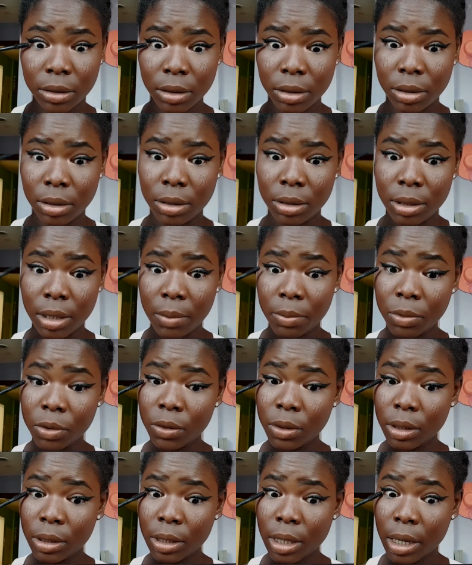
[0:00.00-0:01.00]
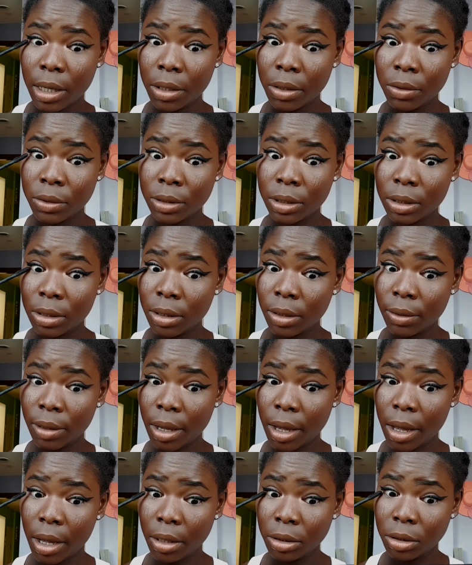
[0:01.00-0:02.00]
and I'm doing that using the
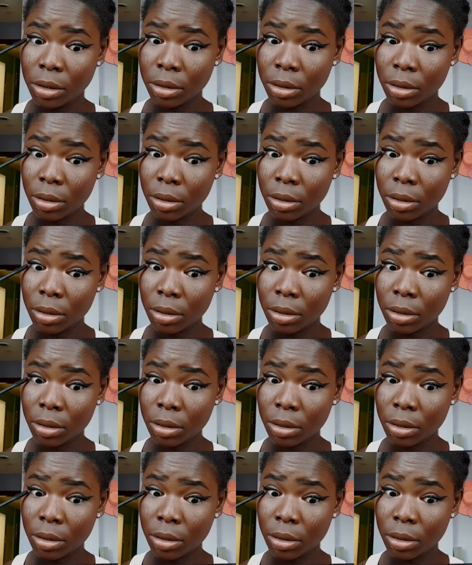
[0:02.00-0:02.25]
edge.